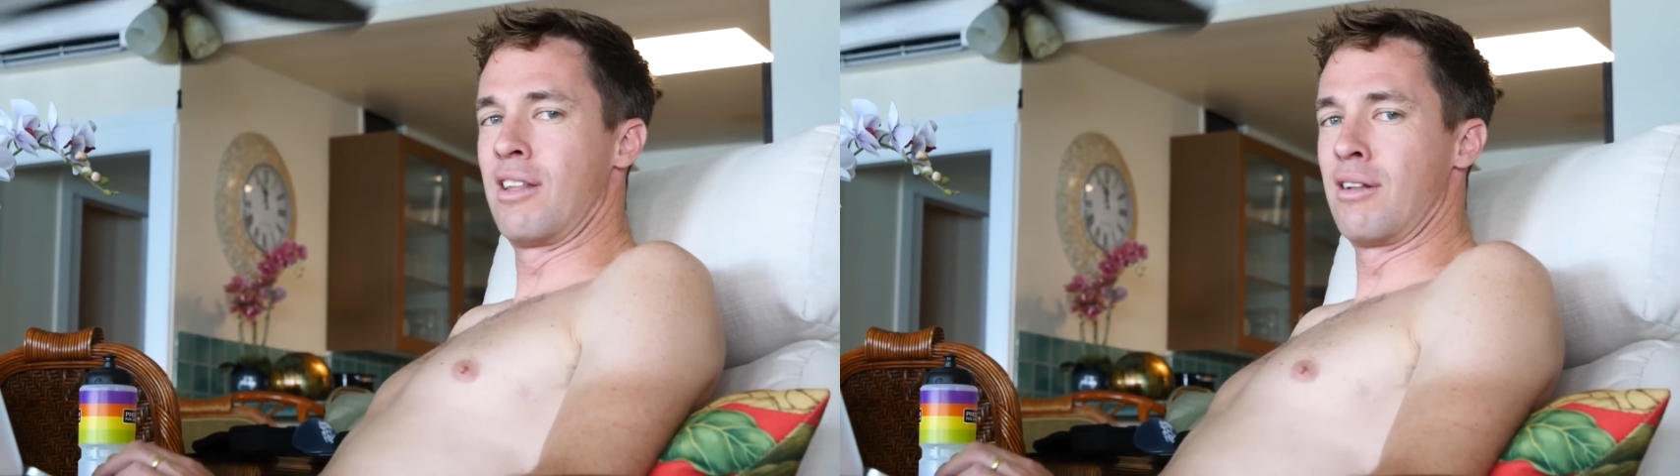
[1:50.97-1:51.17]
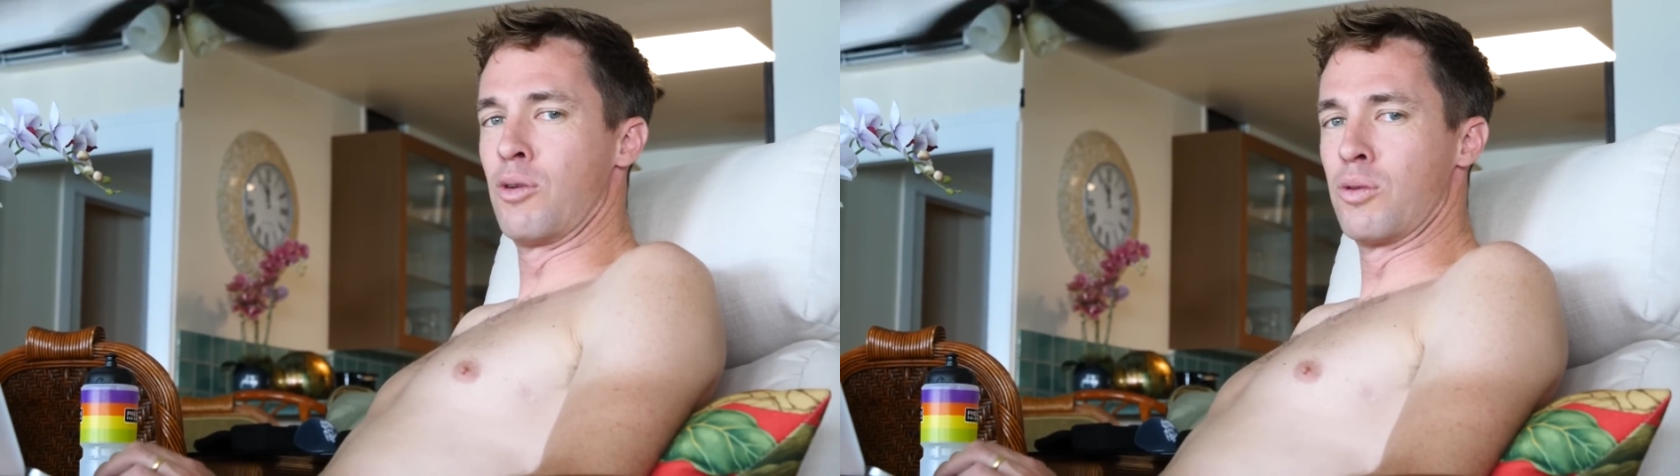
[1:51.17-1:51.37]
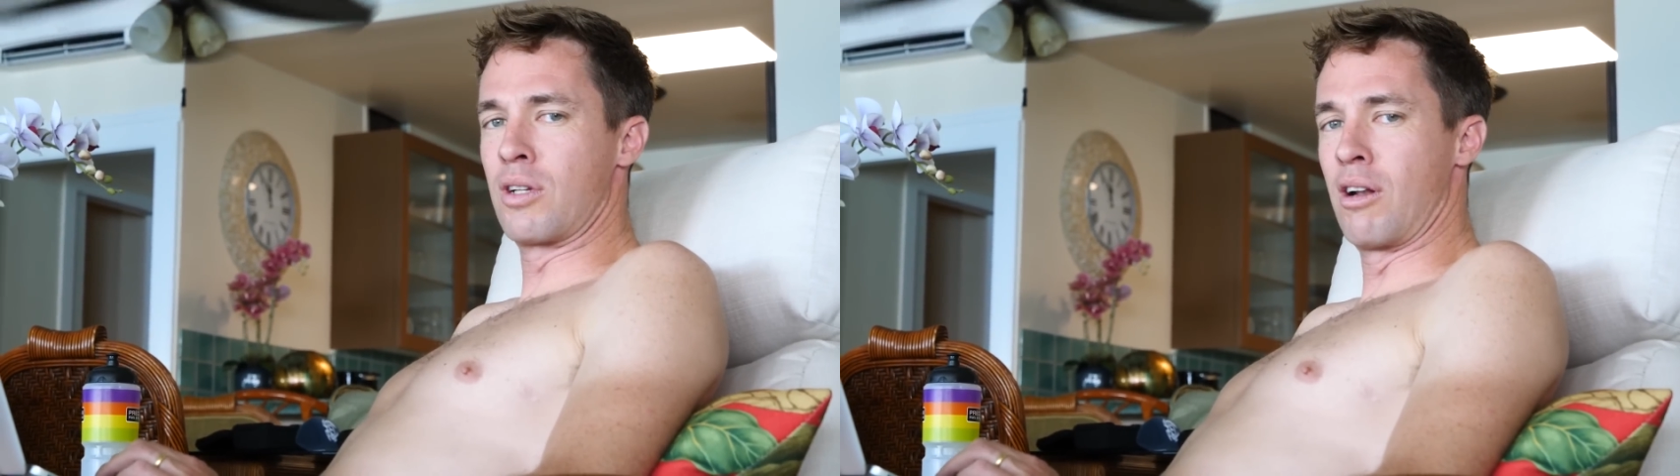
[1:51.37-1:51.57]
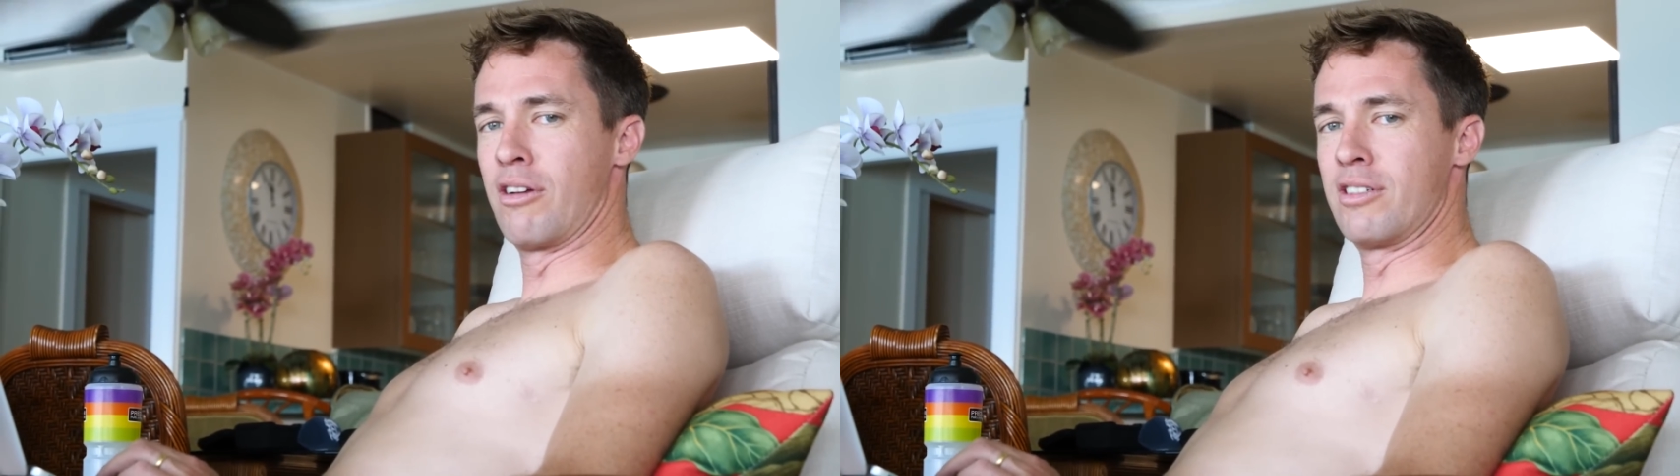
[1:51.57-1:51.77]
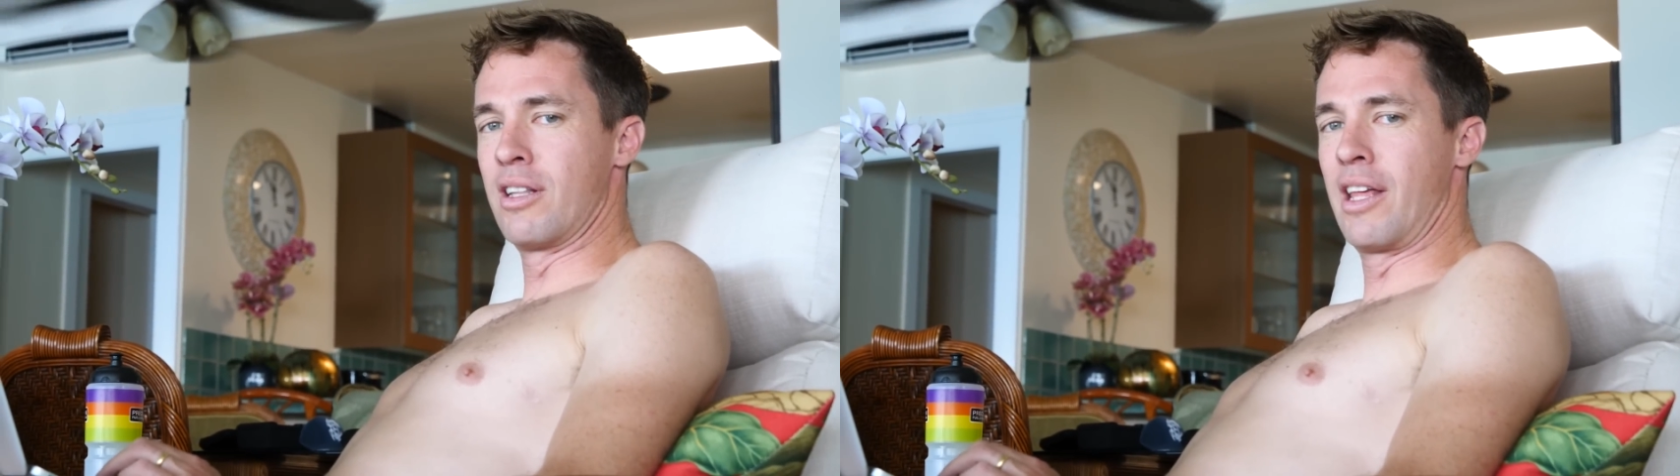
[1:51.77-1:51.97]
the doors
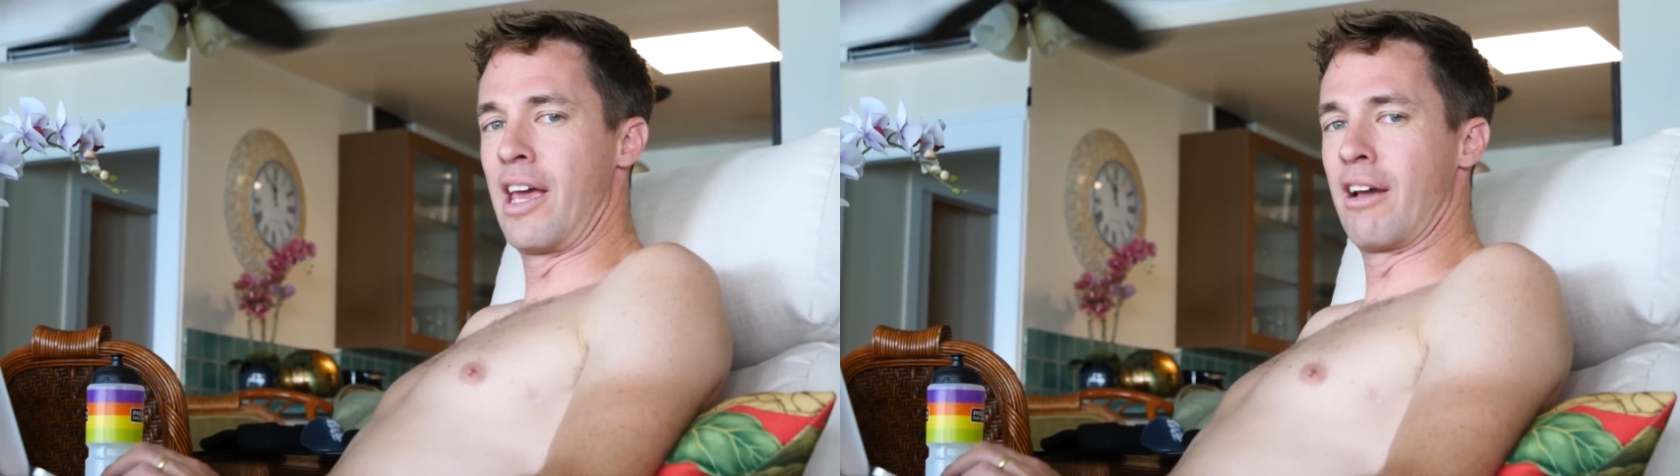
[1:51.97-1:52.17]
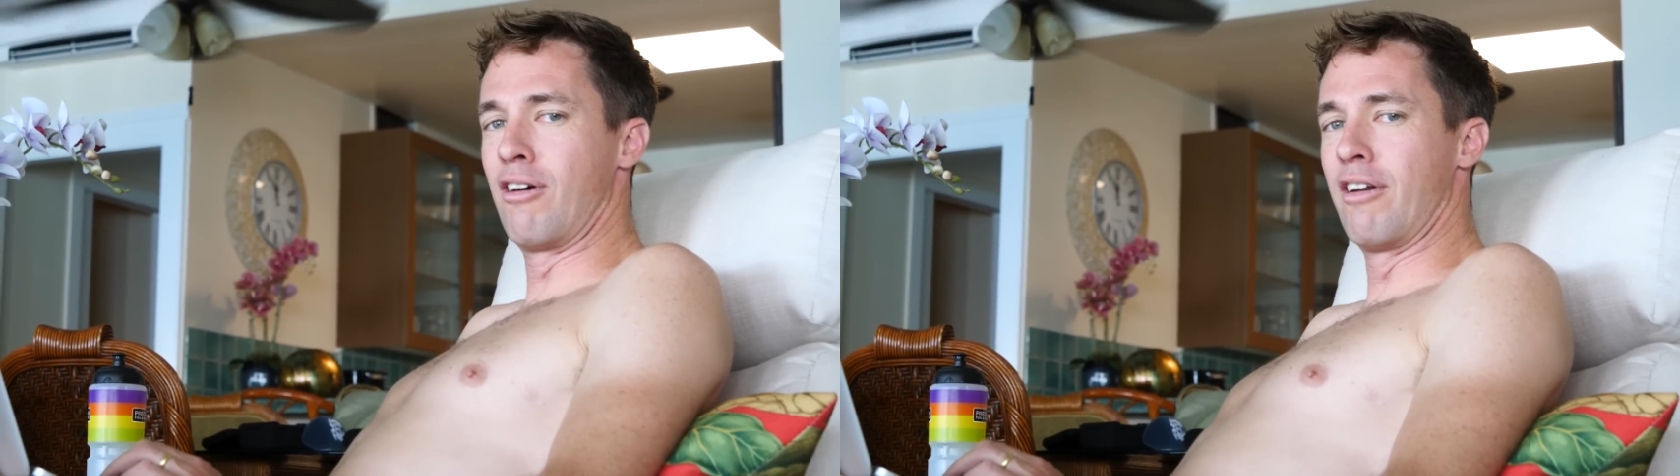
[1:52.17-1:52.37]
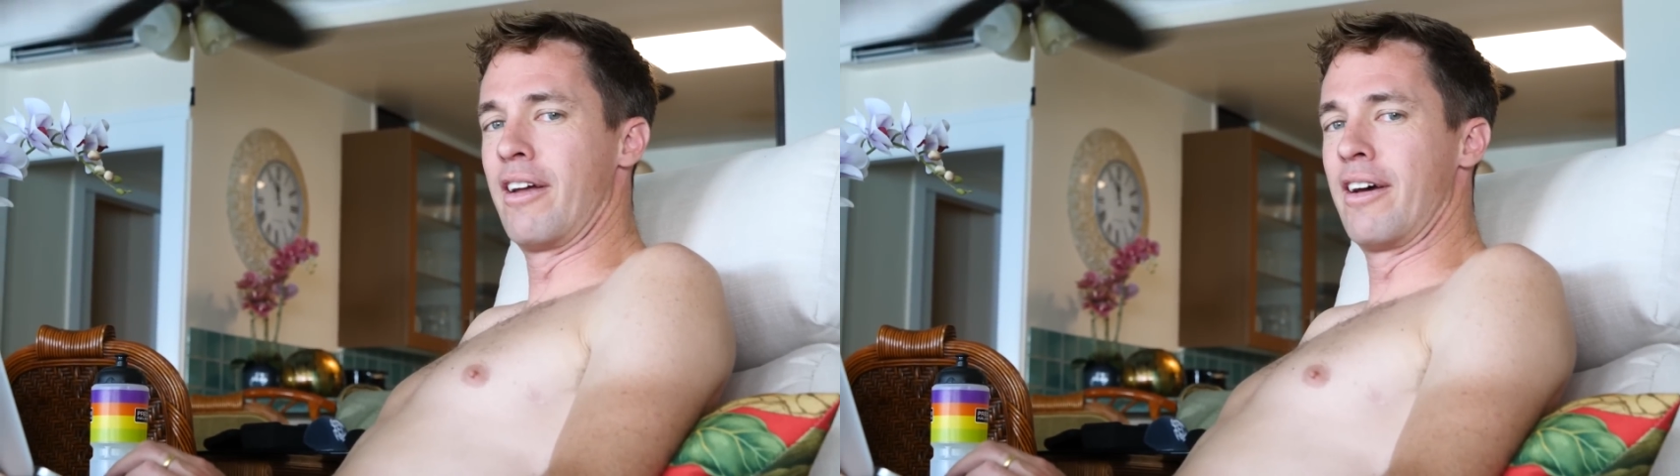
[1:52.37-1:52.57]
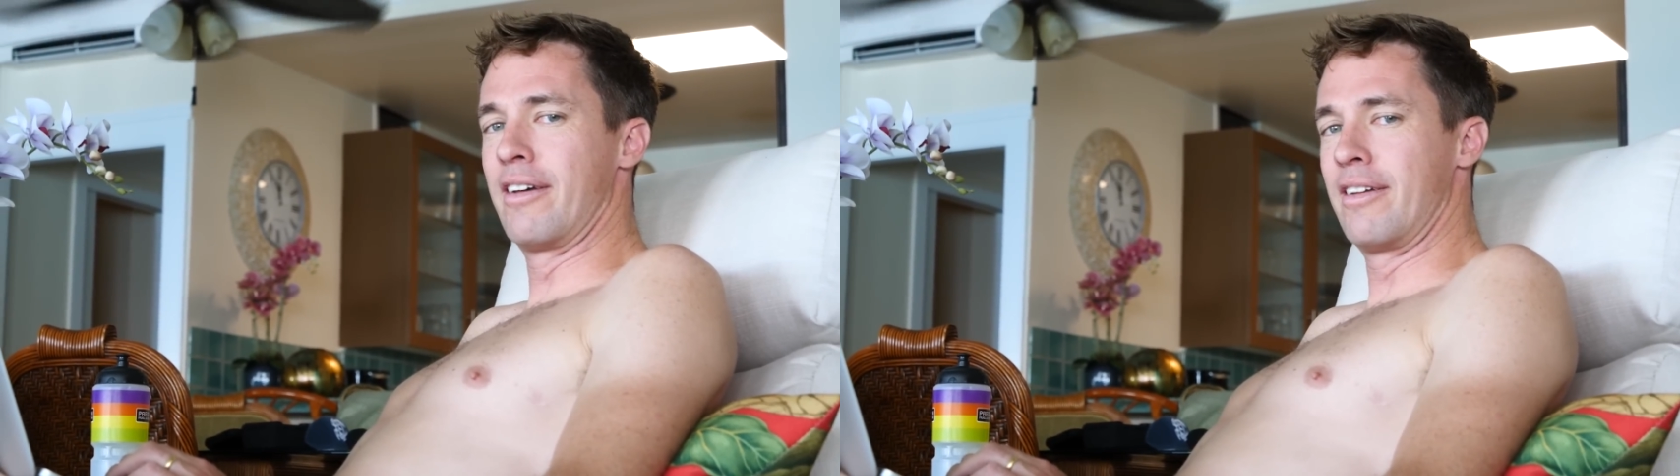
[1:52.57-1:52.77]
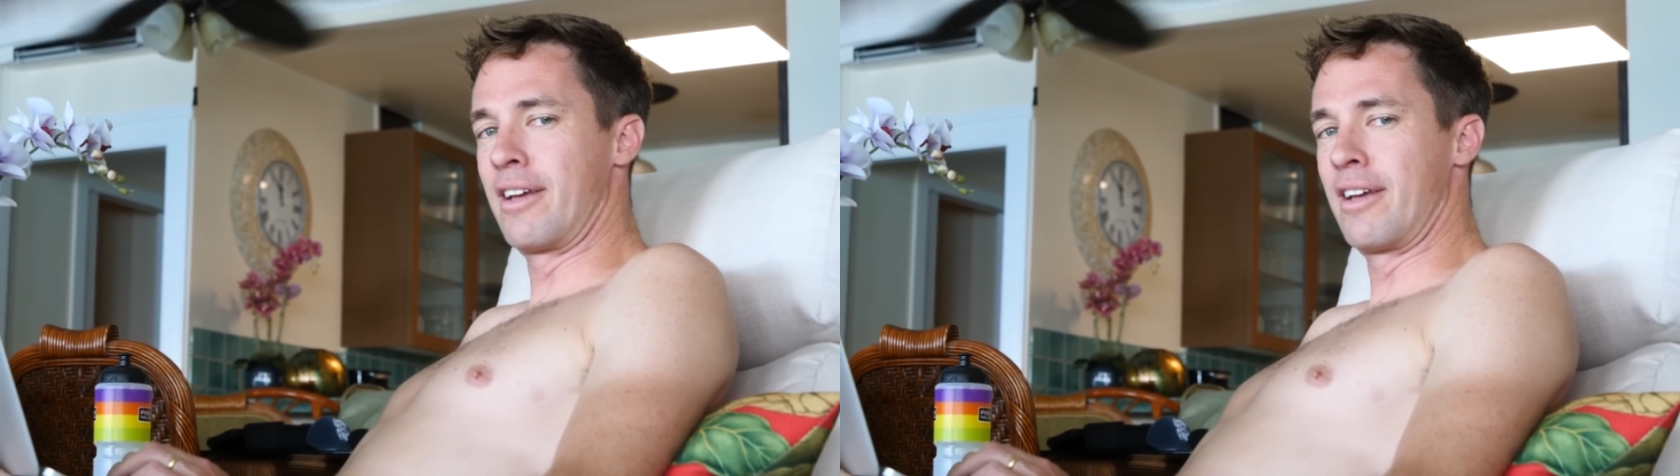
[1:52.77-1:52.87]
close and the aircon uh,